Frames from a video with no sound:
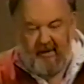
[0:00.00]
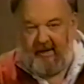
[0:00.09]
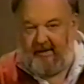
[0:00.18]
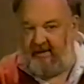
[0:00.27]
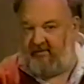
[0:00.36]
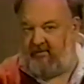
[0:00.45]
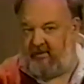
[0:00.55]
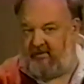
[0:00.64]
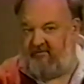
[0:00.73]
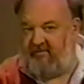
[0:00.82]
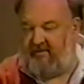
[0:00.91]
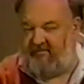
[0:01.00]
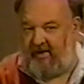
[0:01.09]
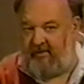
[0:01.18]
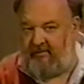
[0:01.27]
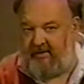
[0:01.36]
And then, of course, if you can
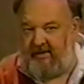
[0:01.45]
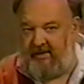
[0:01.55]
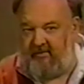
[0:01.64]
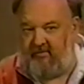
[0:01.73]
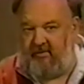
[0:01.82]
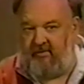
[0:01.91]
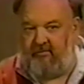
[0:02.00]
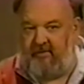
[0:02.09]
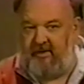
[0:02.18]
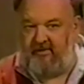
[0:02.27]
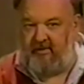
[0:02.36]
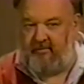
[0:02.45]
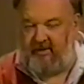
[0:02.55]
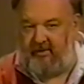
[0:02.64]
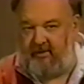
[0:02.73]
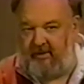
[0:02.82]
find one that has a
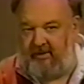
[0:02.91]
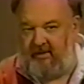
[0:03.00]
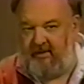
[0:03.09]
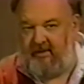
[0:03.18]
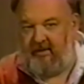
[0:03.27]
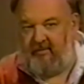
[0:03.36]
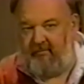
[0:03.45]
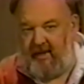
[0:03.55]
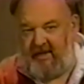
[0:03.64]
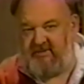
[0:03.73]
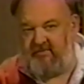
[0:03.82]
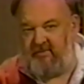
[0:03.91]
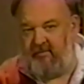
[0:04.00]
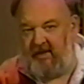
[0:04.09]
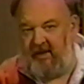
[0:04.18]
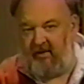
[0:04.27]
reasonably good
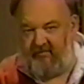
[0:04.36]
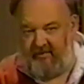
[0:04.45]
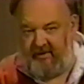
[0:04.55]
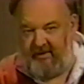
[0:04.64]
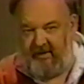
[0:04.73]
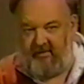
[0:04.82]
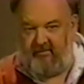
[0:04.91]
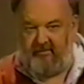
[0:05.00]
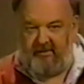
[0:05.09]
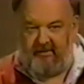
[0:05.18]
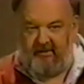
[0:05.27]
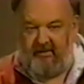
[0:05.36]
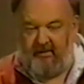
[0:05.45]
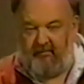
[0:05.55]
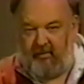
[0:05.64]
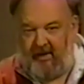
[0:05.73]
maximum L over D, so that the
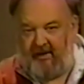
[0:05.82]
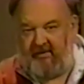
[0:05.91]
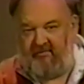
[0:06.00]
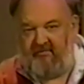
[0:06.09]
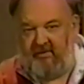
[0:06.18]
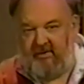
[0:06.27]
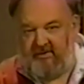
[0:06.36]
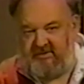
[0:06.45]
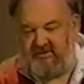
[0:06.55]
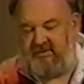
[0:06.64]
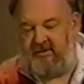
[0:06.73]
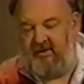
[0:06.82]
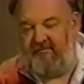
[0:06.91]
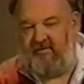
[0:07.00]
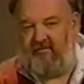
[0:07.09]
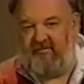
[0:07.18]
plot of
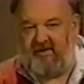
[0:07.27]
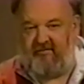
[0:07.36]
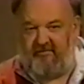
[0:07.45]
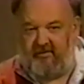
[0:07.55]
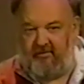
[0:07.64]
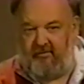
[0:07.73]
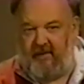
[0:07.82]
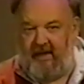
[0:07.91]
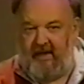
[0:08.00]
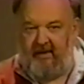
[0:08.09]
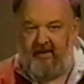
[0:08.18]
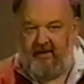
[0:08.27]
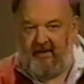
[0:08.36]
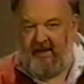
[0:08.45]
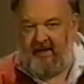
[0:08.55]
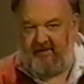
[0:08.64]
lift coefficient versus drag
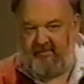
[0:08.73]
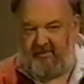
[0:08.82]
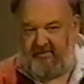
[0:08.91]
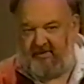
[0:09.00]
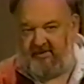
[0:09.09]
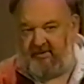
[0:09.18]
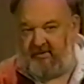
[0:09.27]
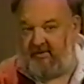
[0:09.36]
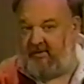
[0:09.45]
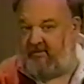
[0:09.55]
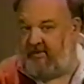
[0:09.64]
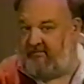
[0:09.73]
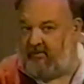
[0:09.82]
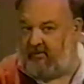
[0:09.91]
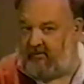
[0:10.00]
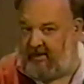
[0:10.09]
has a position in it. This will give
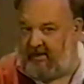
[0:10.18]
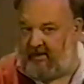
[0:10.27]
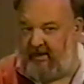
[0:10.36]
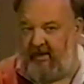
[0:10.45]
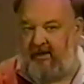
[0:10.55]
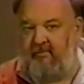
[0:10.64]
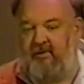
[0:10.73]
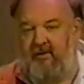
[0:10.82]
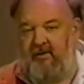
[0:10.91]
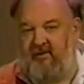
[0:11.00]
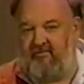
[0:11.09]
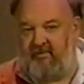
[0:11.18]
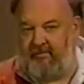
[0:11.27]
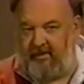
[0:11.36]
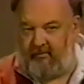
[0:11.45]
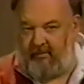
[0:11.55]
you a good rate of climb, give you a
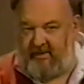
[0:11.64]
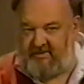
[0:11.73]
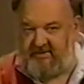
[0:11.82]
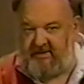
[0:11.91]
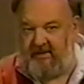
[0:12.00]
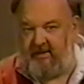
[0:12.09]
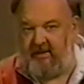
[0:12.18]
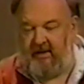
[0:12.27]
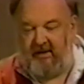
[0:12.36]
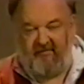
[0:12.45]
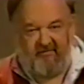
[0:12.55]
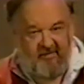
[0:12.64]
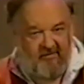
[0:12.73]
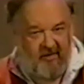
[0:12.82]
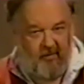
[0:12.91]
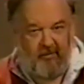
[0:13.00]
better rate of sink, and if it's a
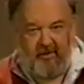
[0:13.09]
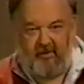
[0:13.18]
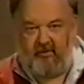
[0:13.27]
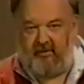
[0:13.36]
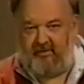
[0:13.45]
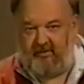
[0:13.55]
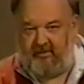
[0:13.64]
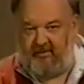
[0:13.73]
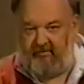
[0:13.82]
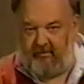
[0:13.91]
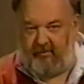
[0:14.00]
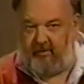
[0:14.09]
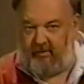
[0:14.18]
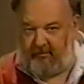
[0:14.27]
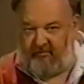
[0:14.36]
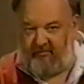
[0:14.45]
sailplane, of course, it'll give you real
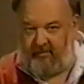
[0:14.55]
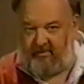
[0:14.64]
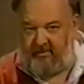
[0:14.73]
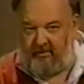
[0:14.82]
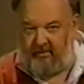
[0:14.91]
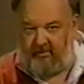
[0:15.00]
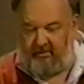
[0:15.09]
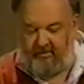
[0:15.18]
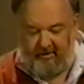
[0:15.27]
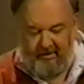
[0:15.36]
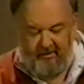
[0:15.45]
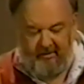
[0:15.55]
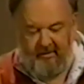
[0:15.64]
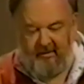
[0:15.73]
good performance along those lines.